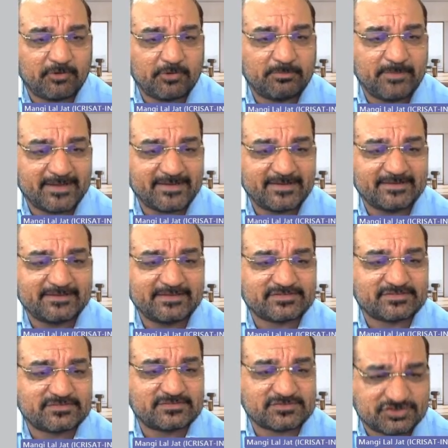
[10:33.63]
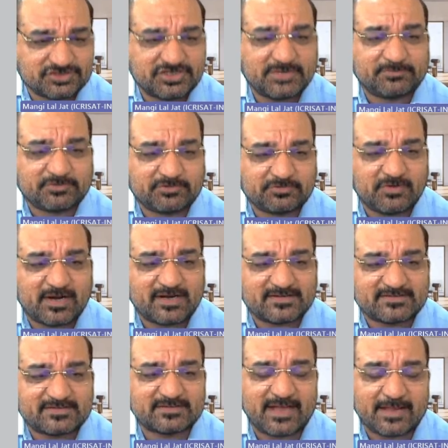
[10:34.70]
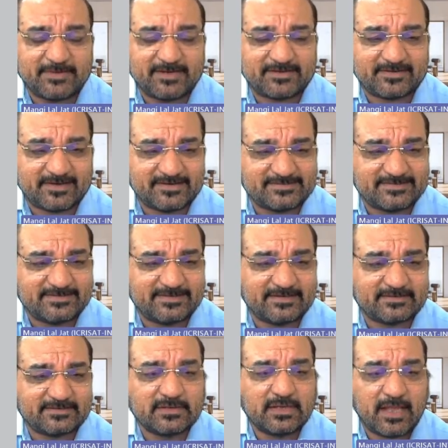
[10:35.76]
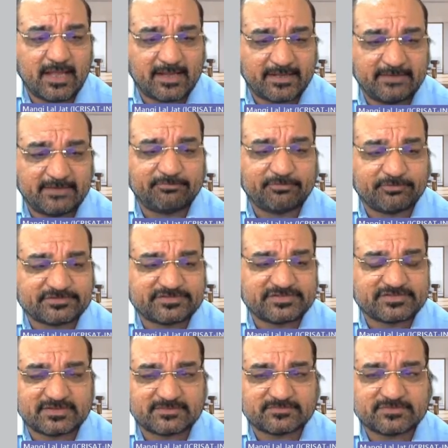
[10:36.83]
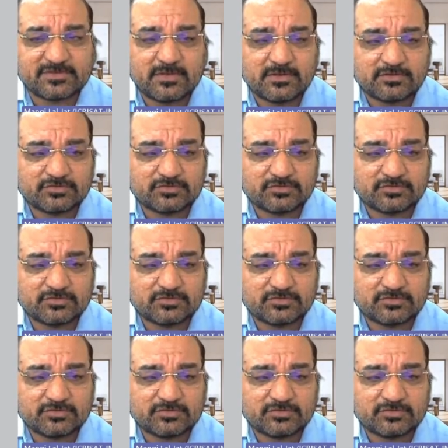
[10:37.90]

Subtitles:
for making this shift towards the climate resilient agri-food systems.